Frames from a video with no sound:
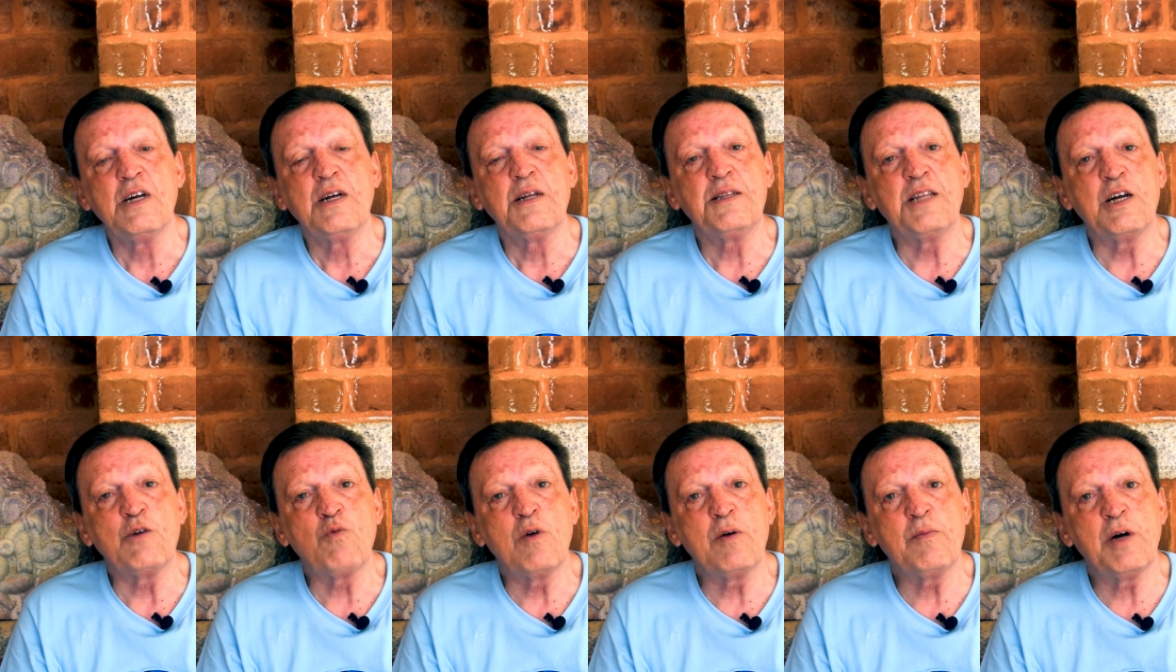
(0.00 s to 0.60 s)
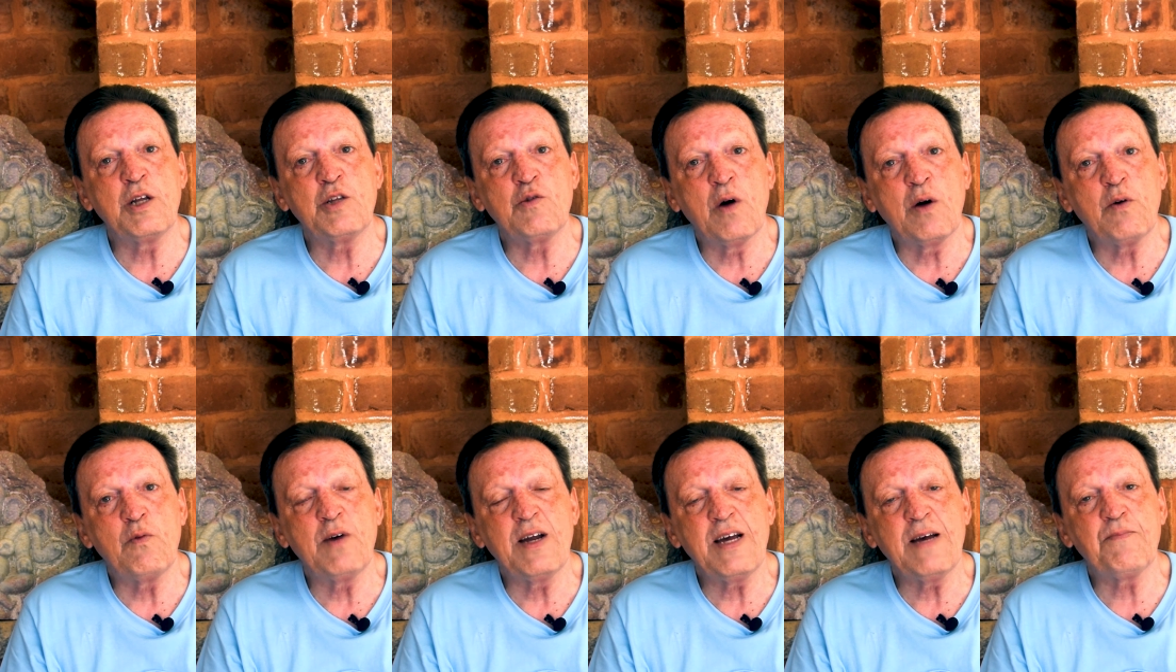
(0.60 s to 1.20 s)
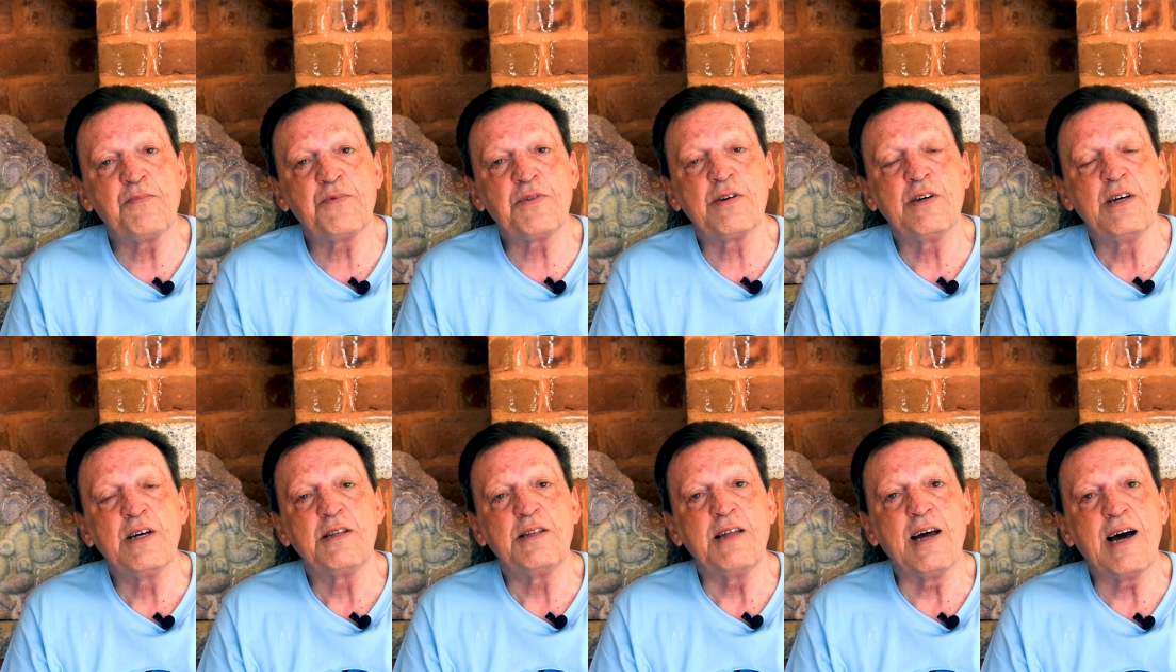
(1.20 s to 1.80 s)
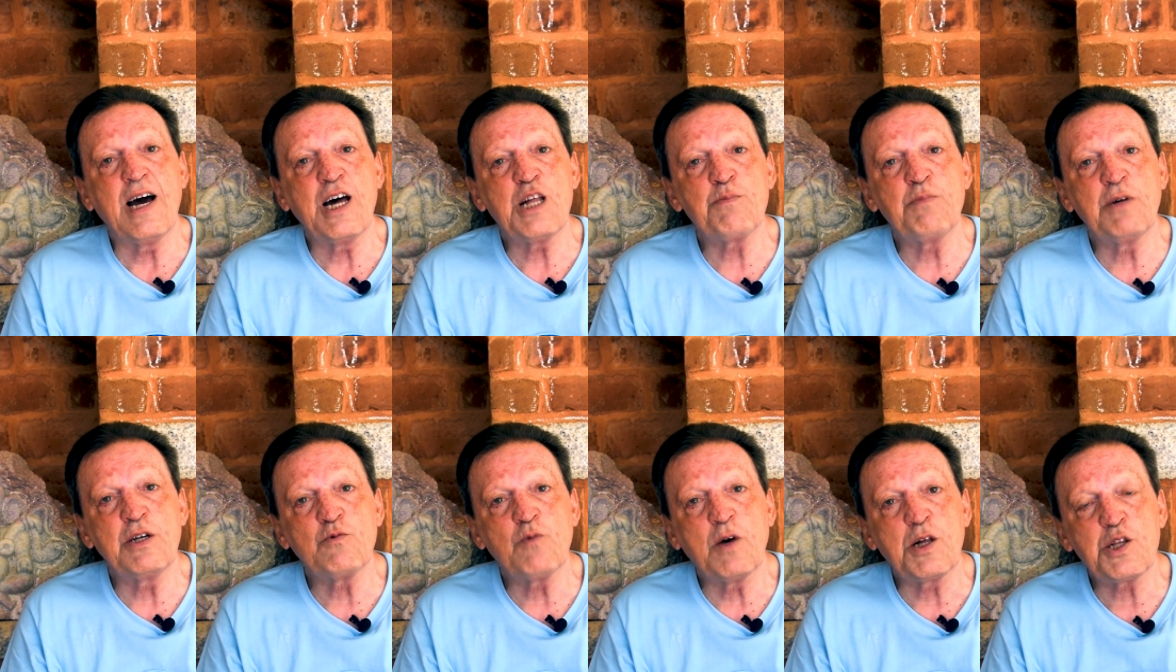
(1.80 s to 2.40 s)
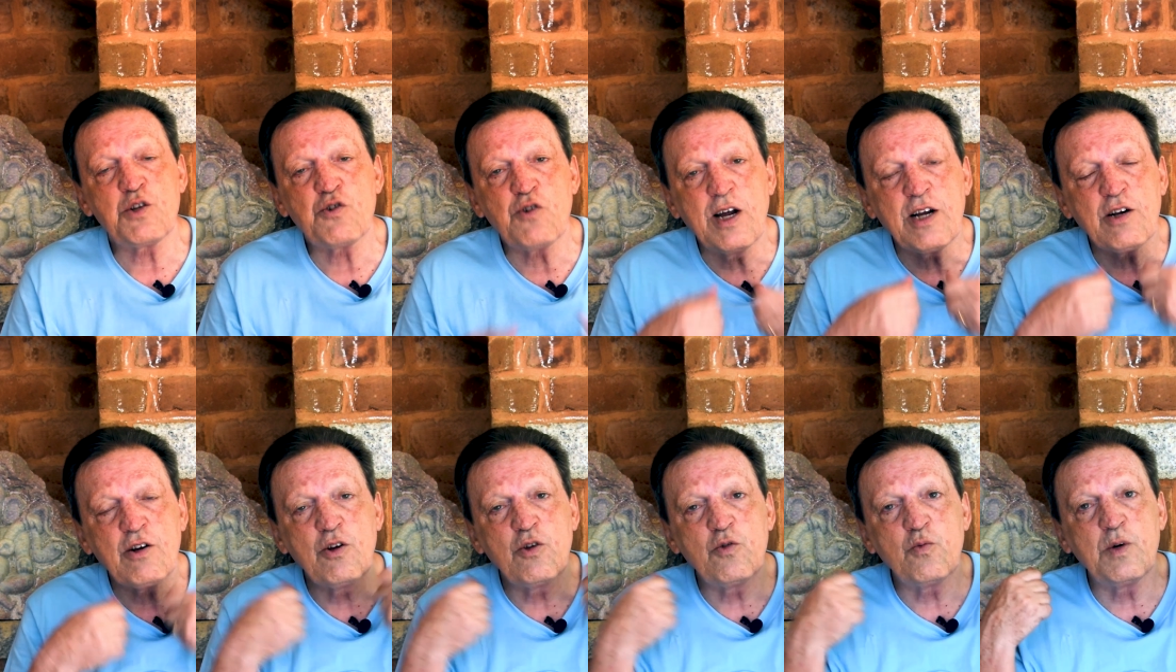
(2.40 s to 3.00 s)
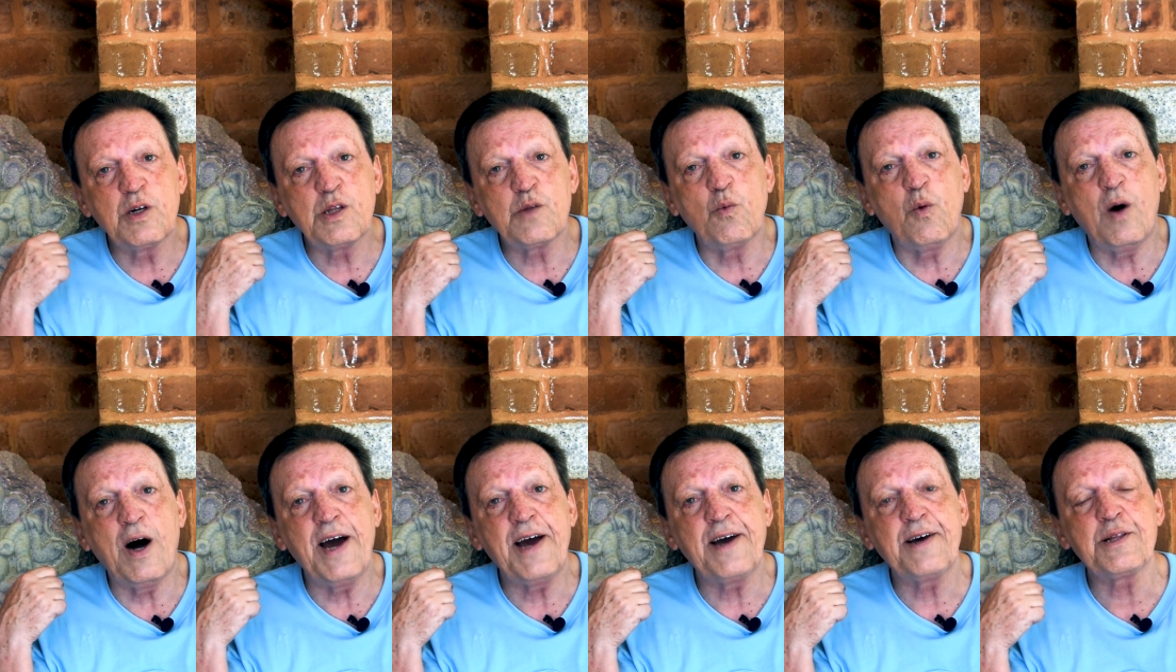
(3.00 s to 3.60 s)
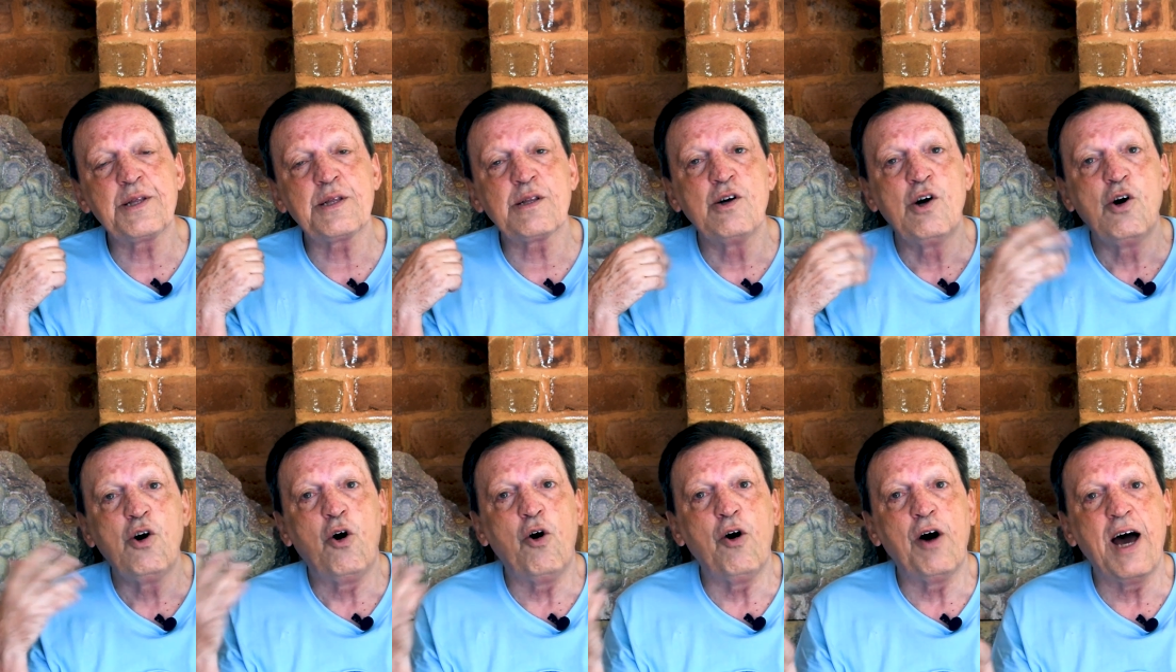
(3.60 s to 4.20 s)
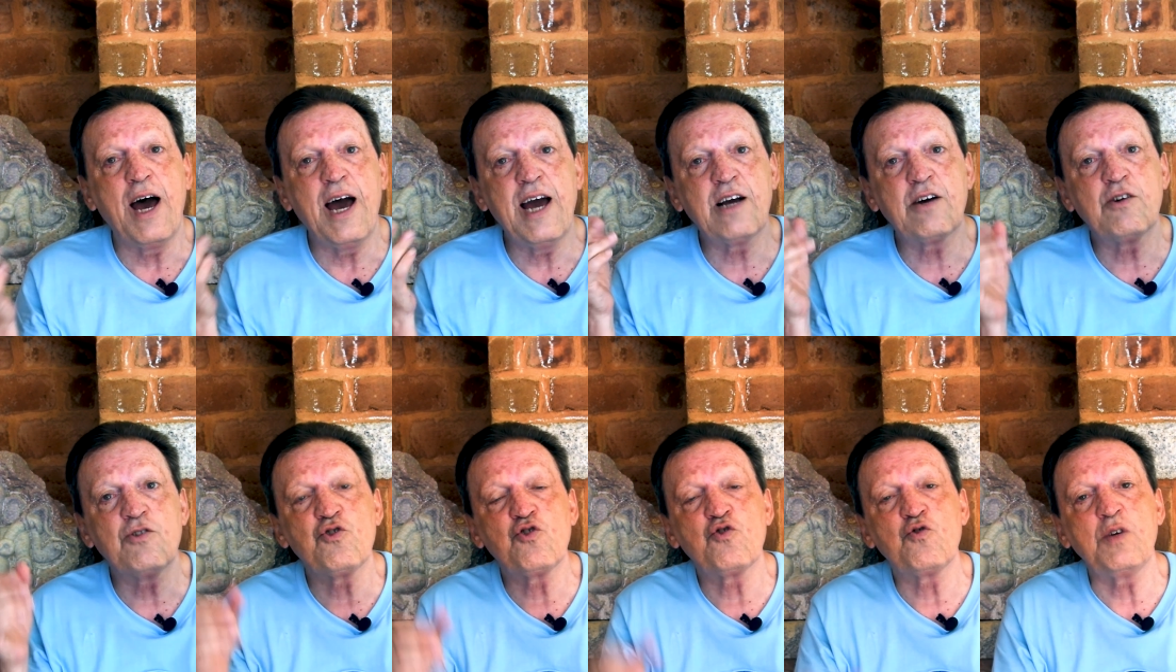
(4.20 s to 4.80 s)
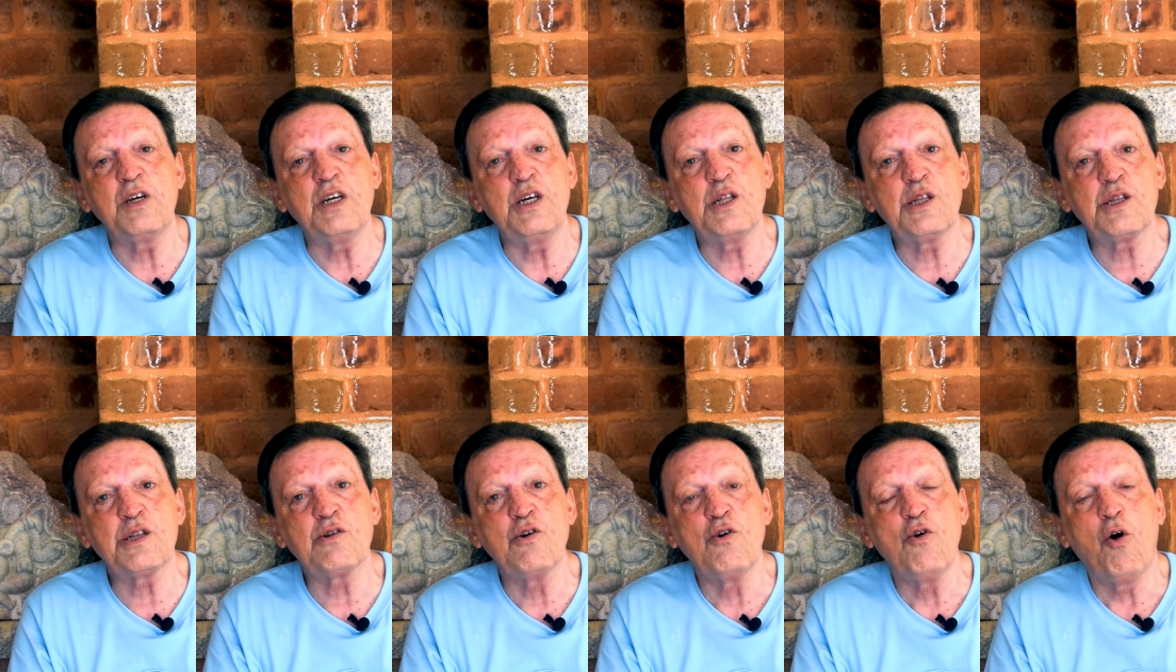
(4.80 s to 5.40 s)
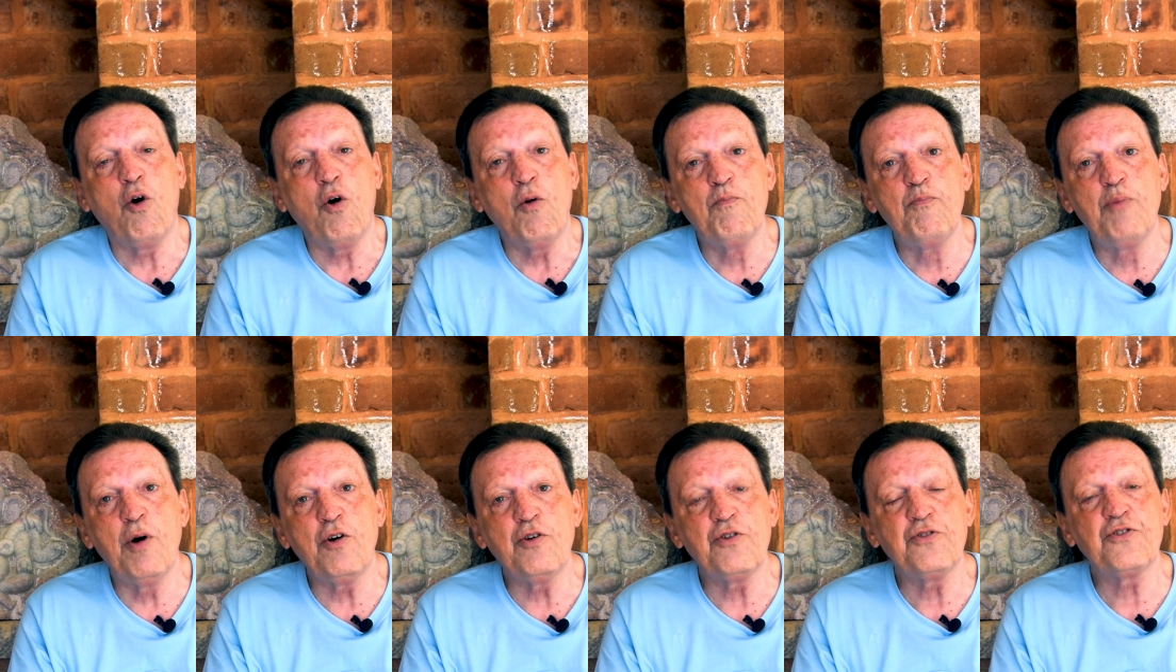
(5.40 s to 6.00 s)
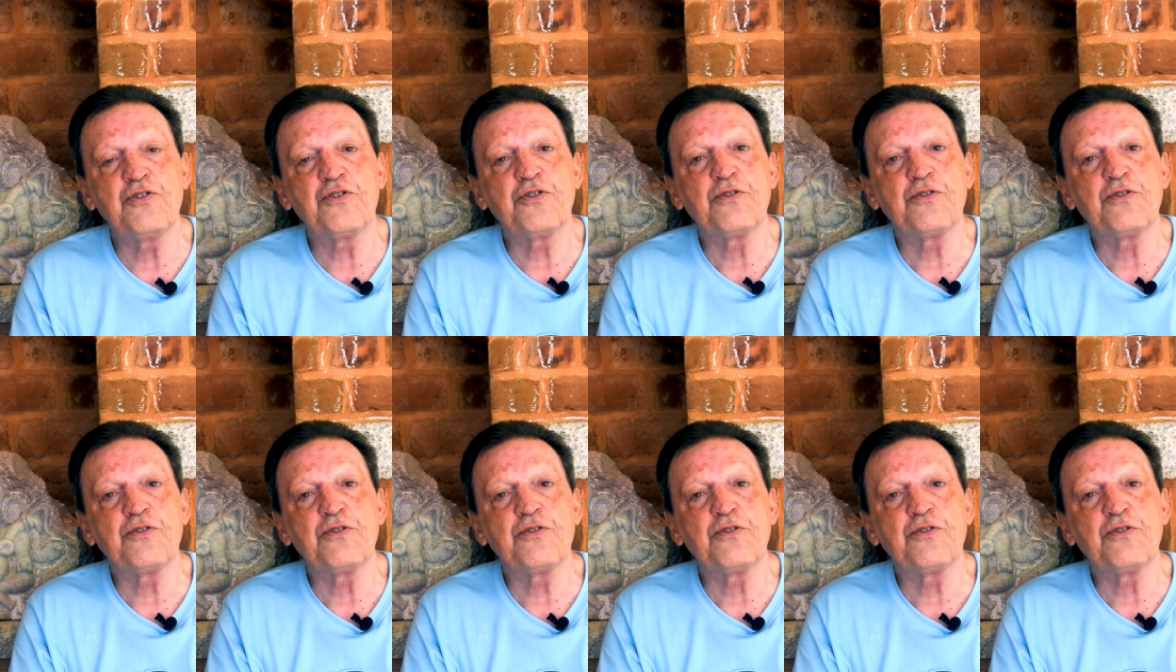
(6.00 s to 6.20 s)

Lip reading: Their women were raped. Their husbands were strangled with wires or hanged on trees or burnt.